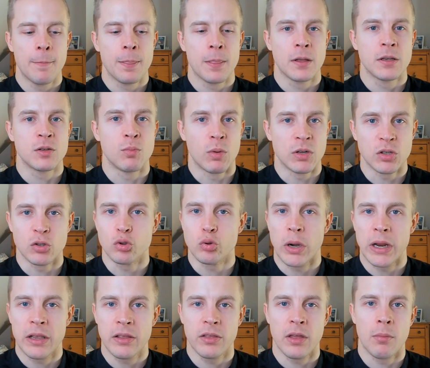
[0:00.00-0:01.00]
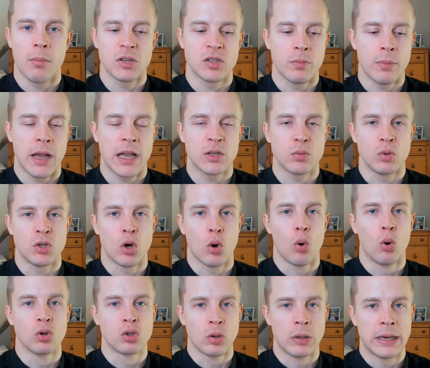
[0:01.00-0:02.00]
muscle strength and muscle mass, which are
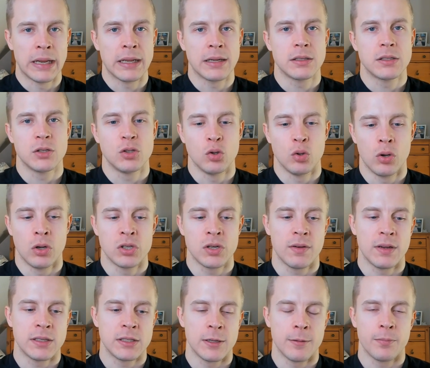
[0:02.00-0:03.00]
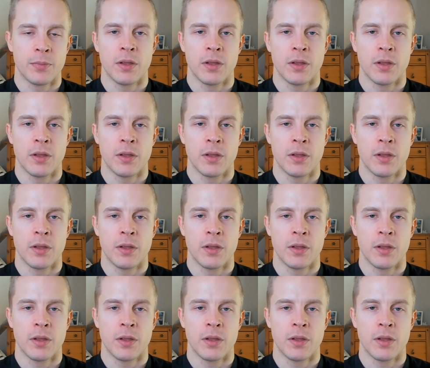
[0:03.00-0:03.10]
also linked to longevity.